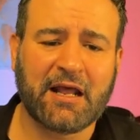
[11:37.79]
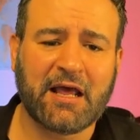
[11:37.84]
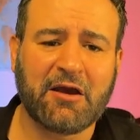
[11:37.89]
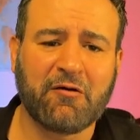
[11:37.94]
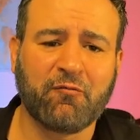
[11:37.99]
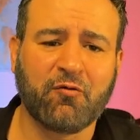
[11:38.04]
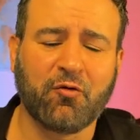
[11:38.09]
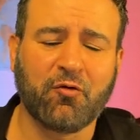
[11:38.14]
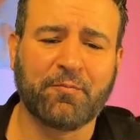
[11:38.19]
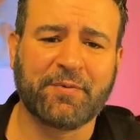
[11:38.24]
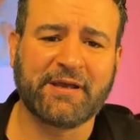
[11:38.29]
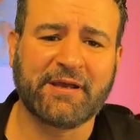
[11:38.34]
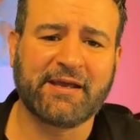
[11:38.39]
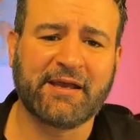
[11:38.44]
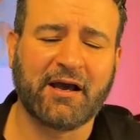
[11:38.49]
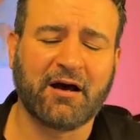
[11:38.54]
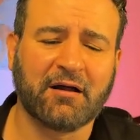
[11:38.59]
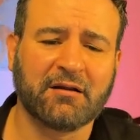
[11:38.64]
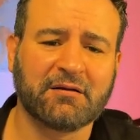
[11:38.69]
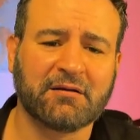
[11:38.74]
will
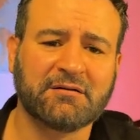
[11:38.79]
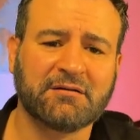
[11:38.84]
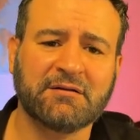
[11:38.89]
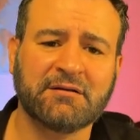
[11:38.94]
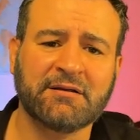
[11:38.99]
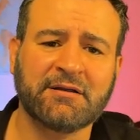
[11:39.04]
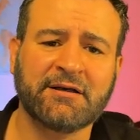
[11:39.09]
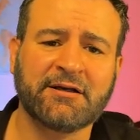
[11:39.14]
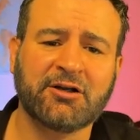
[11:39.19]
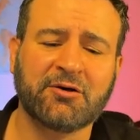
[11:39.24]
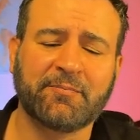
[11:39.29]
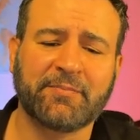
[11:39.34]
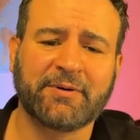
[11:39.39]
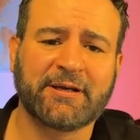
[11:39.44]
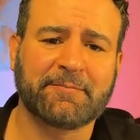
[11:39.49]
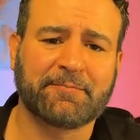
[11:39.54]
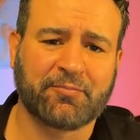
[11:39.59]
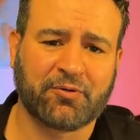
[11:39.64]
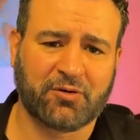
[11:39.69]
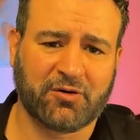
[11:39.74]
be a little
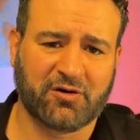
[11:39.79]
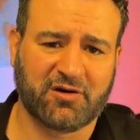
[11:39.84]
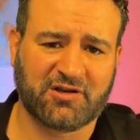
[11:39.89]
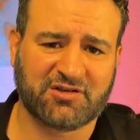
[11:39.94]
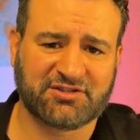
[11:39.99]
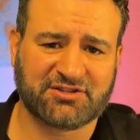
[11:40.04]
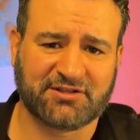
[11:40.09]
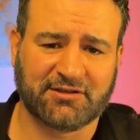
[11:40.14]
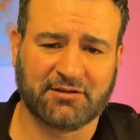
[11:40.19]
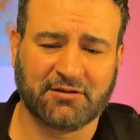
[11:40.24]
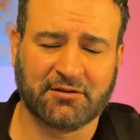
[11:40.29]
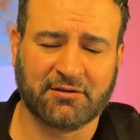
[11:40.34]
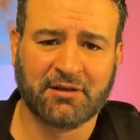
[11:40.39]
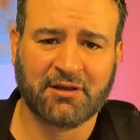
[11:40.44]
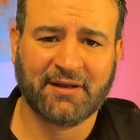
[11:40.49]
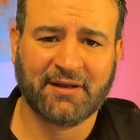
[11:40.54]
bit personal.